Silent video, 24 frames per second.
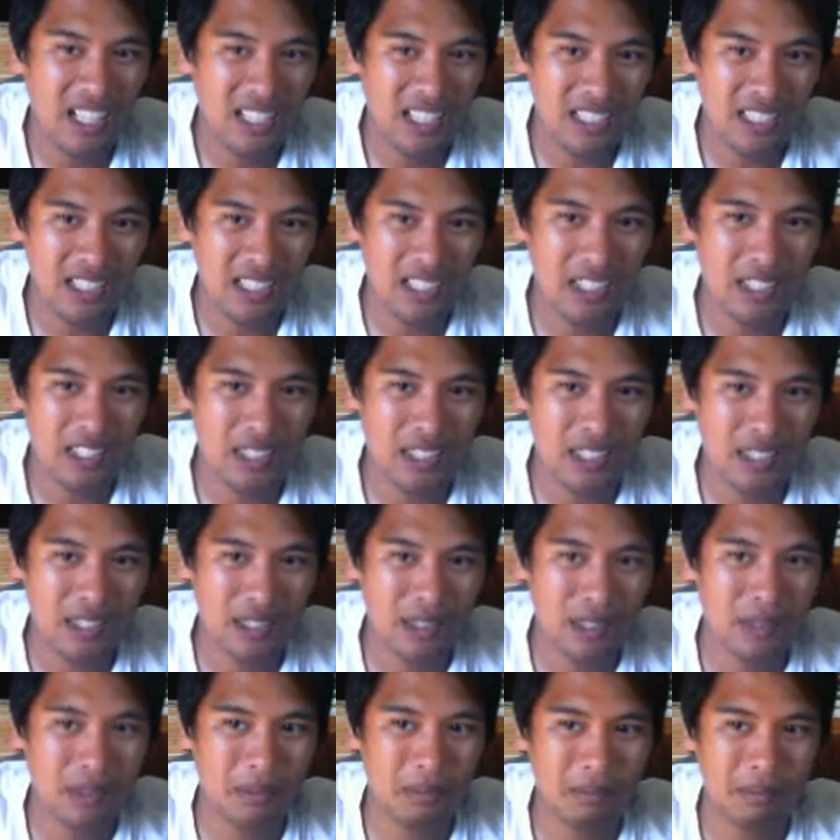
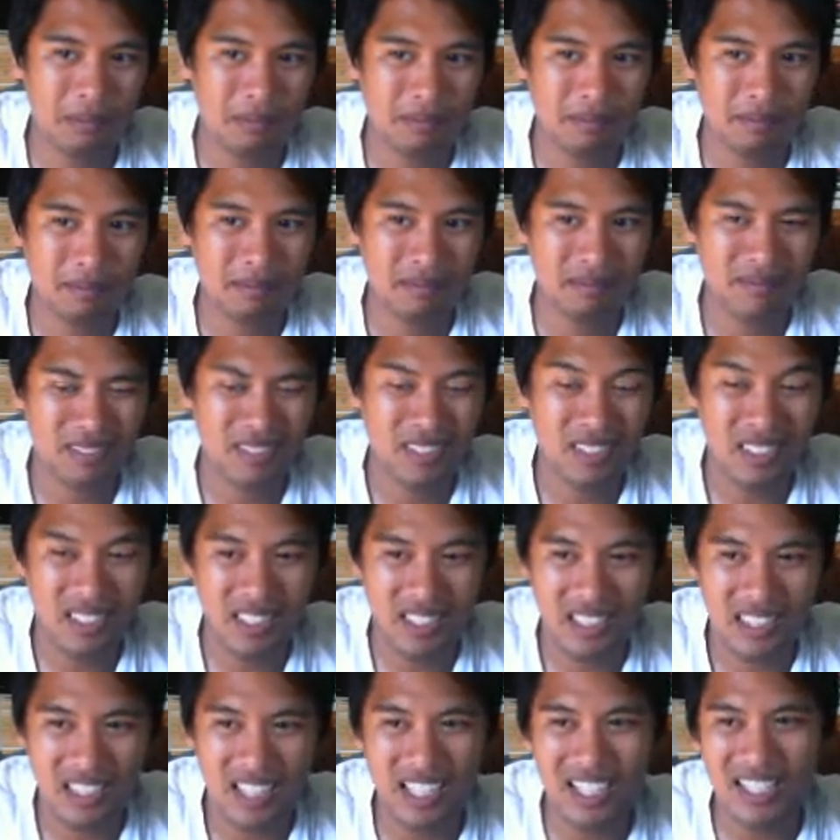Um,
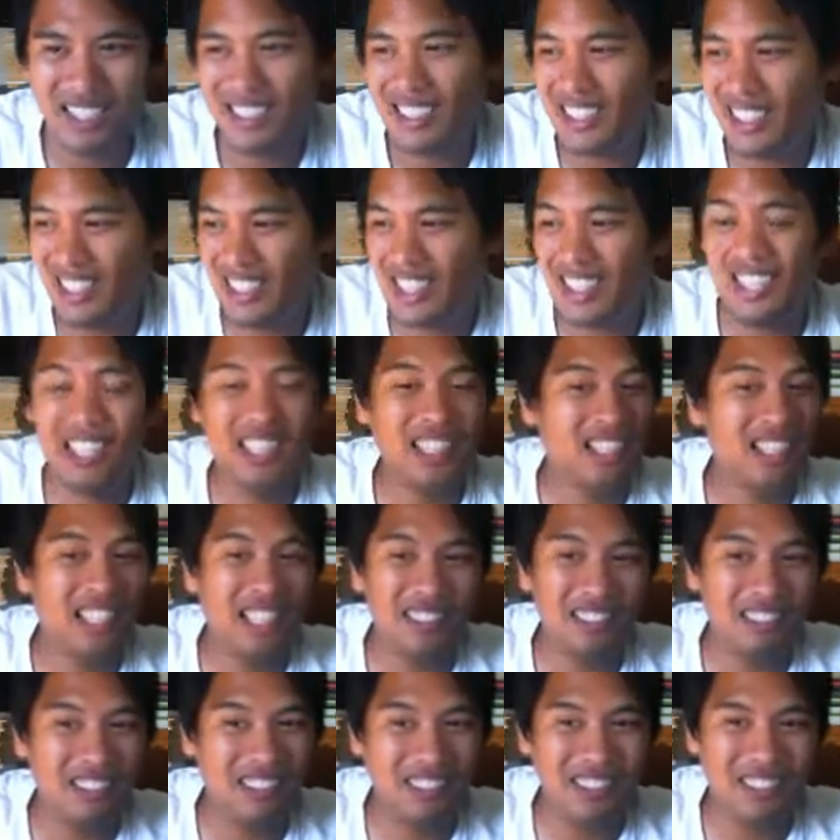I kind of hate
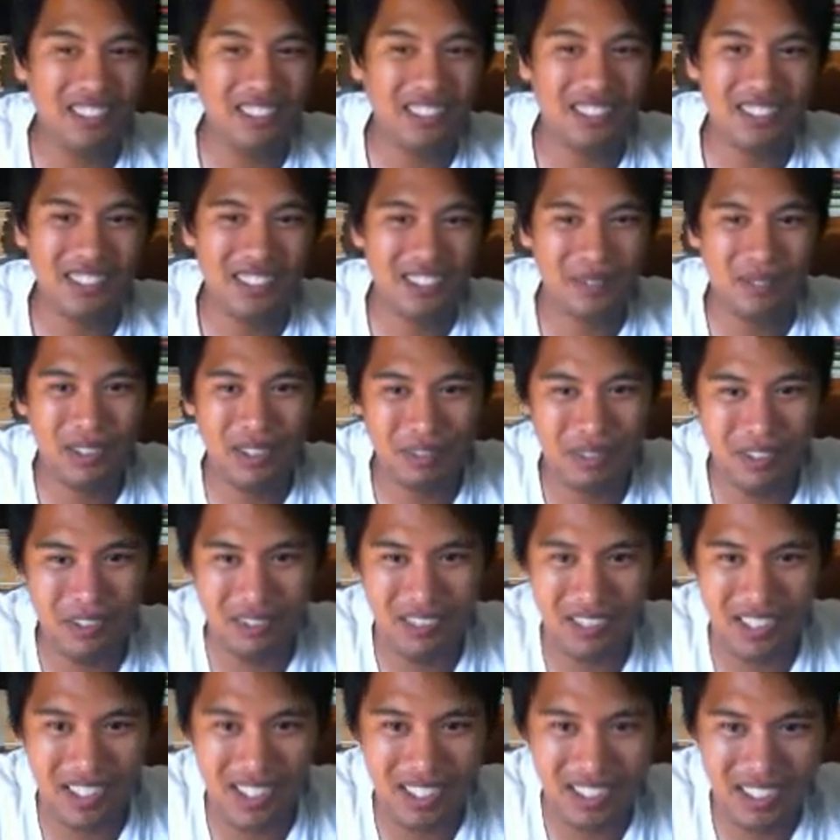that rule, to be
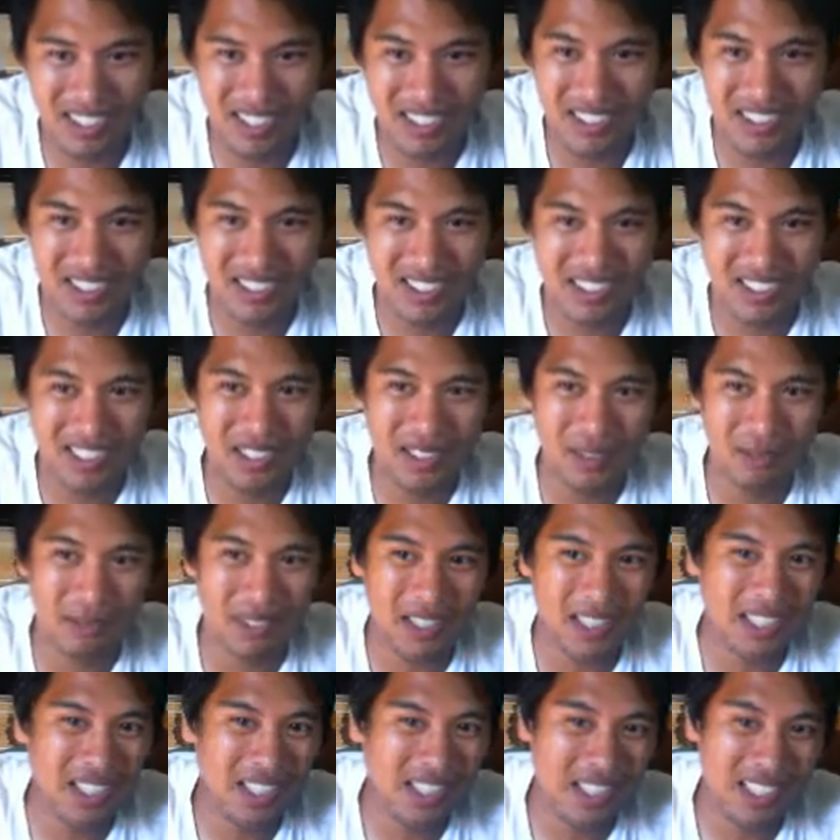perfectly honest with you,
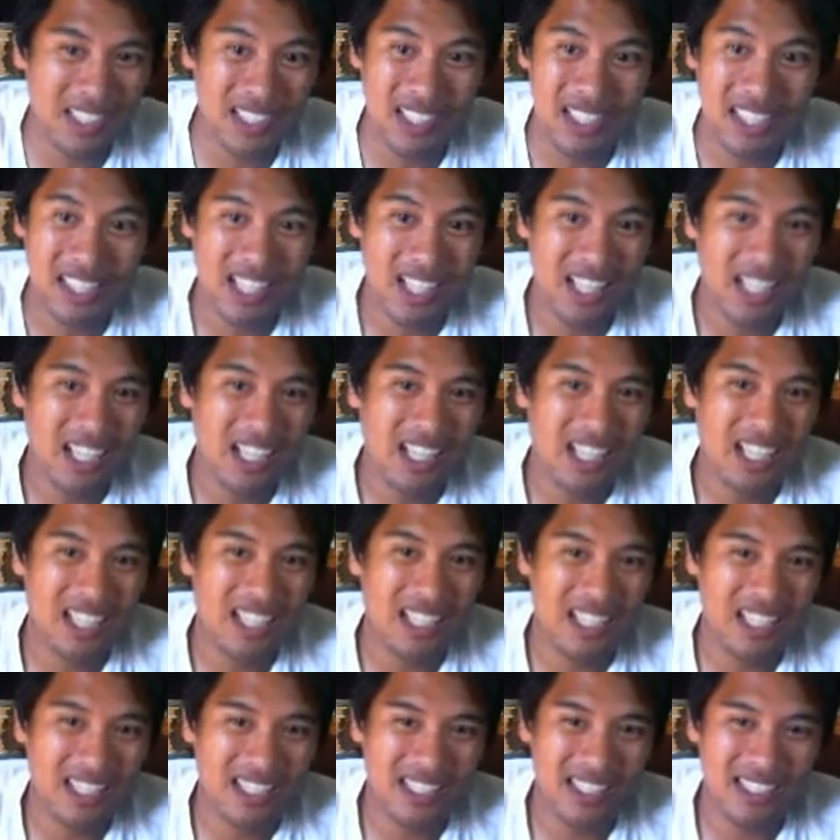but
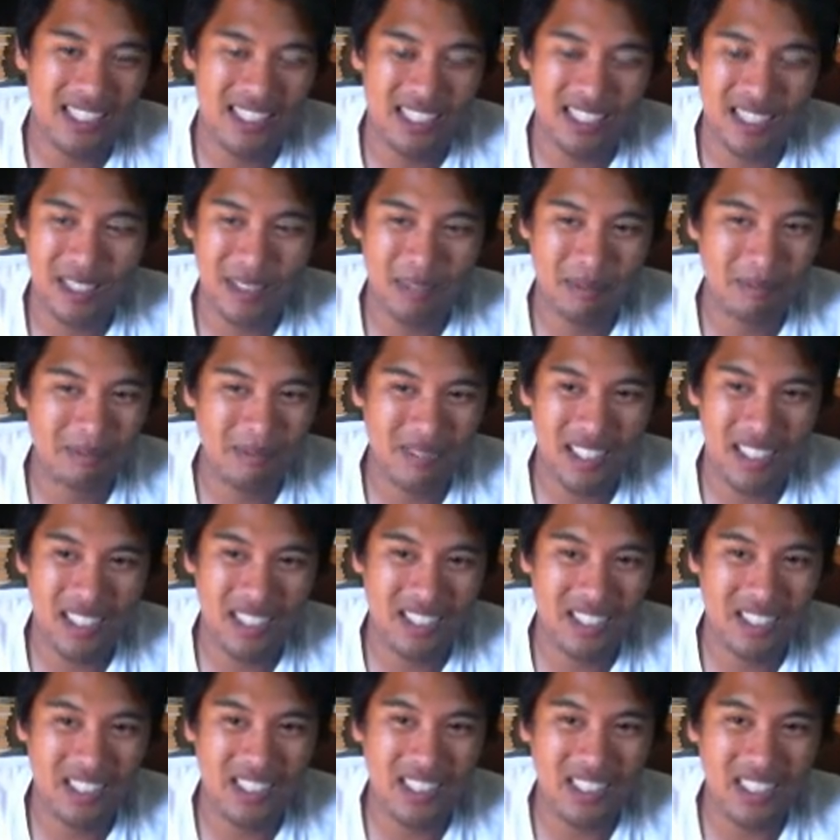um, you
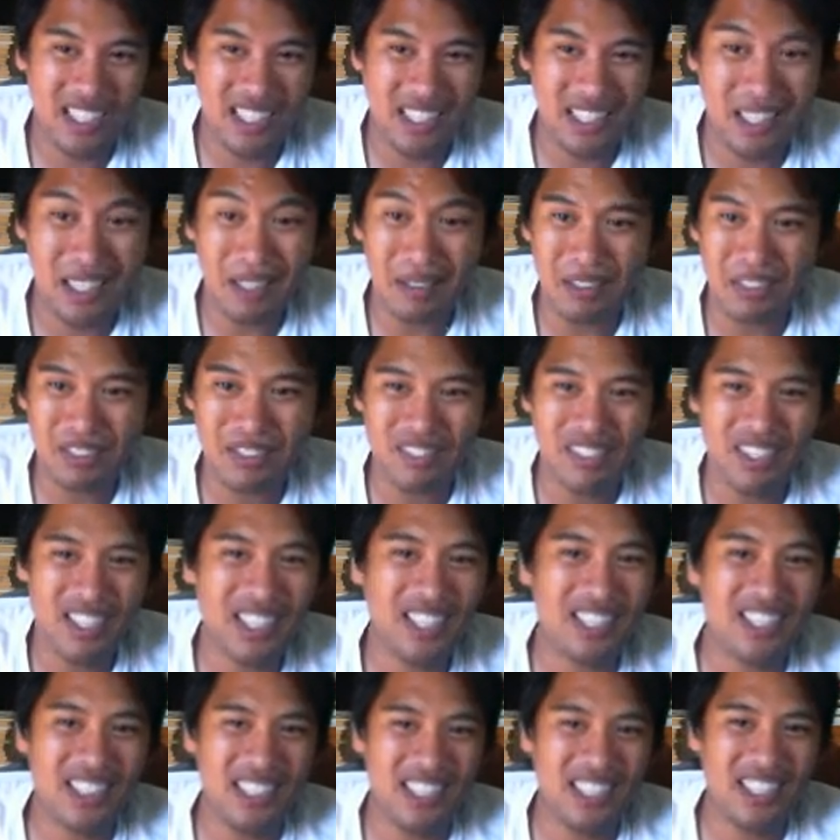know, this guy keeps
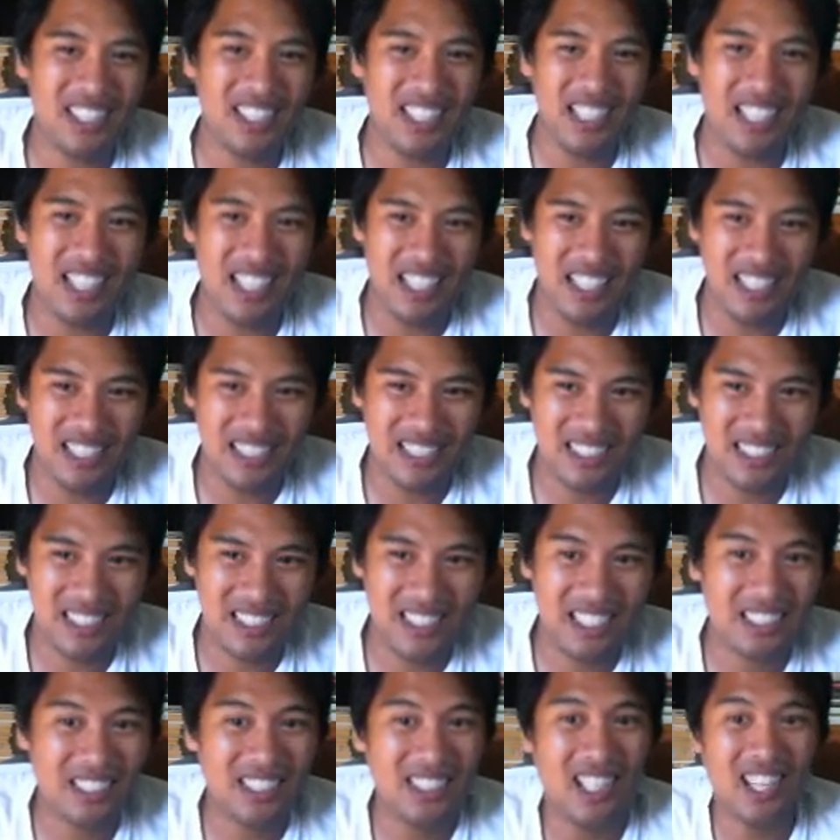finishing guys
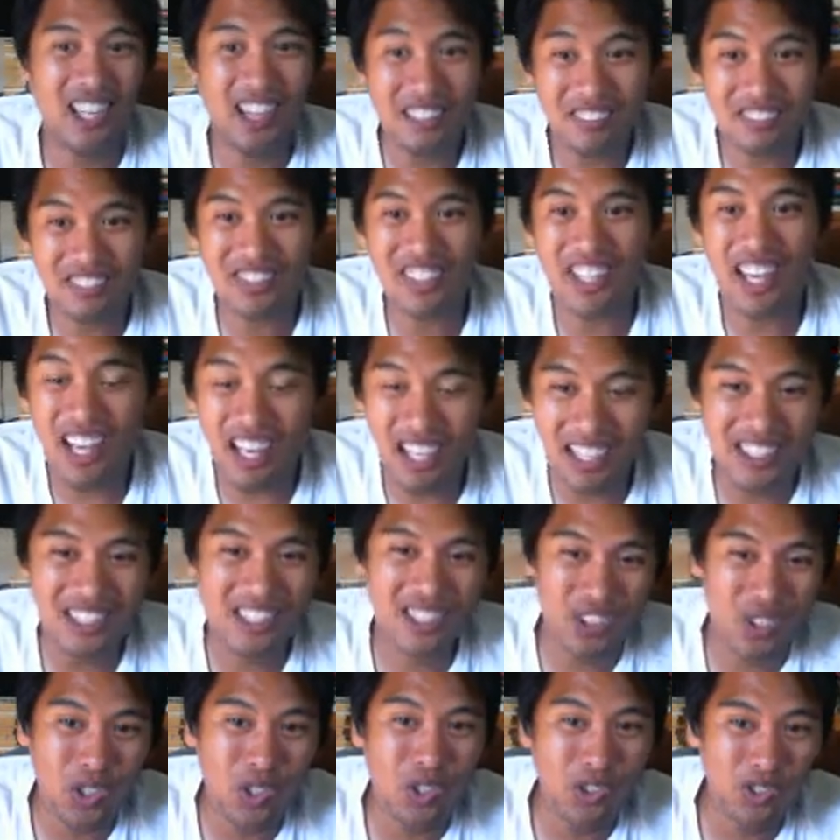and tough
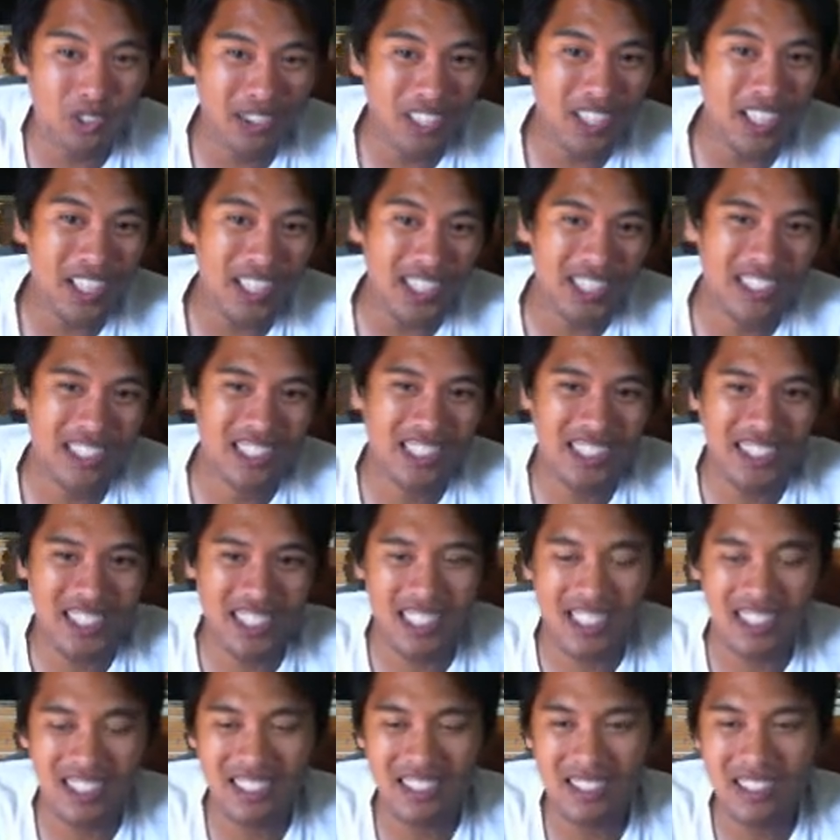guys to finish,
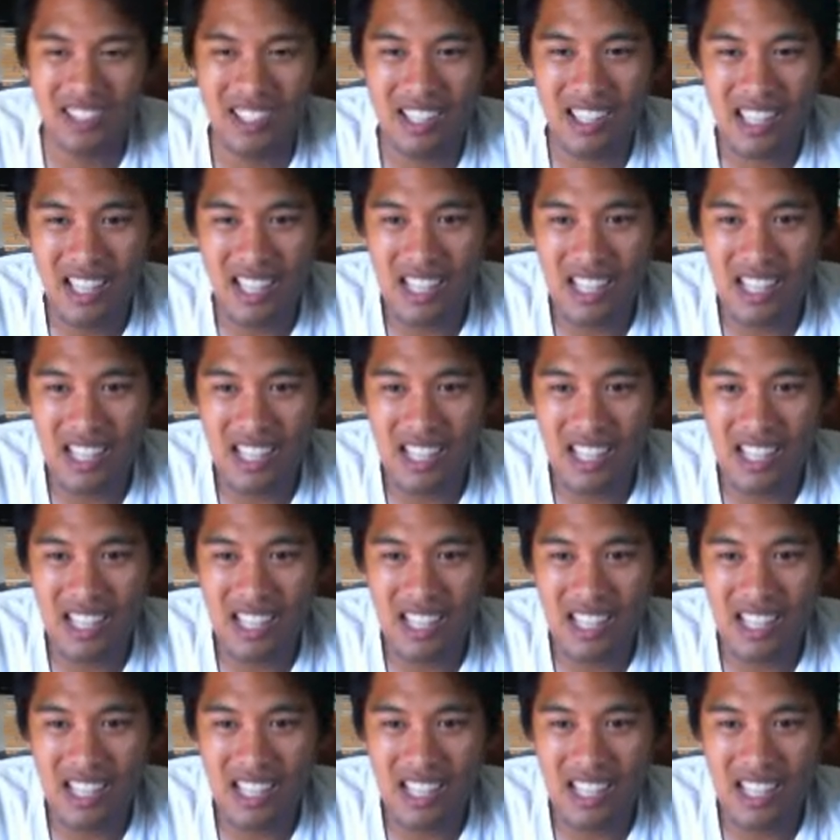you know?